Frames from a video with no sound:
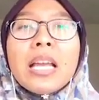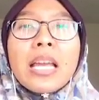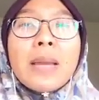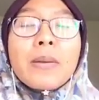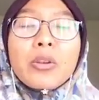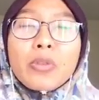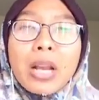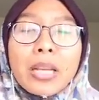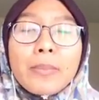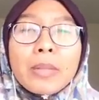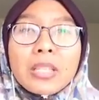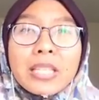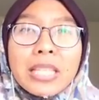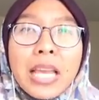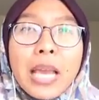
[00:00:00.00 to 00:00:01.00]

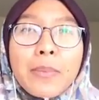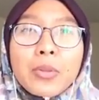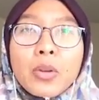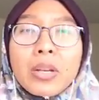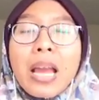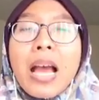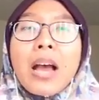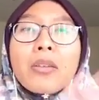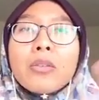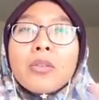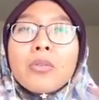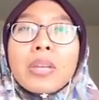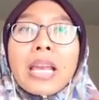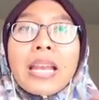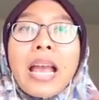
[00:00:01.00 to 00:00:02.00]
incredible tips on how
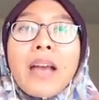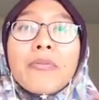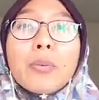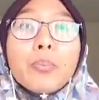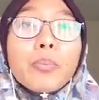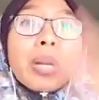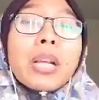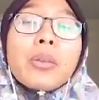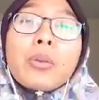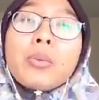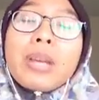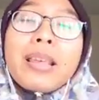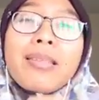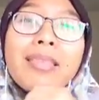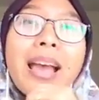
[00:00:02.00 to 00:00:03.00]
you can have a
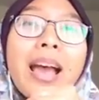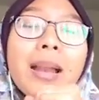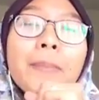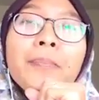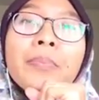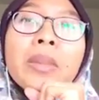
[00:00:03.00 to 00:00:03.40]
breakthrough in that.